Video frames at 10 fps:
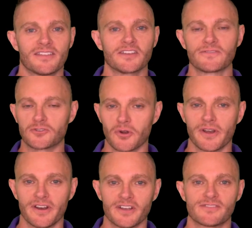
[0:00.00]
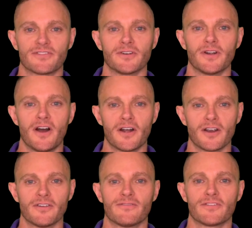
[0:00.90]
Thanks for joining us for
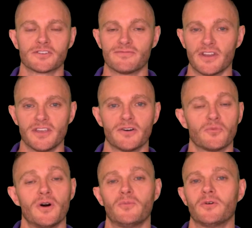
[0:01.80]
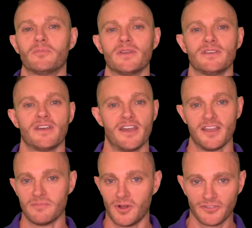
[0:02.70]
our first video in what will be
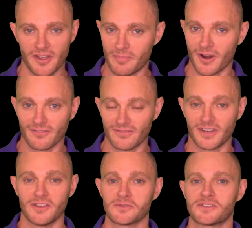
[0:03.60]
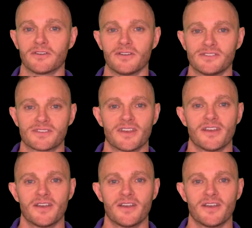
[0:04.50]
a multi-part video series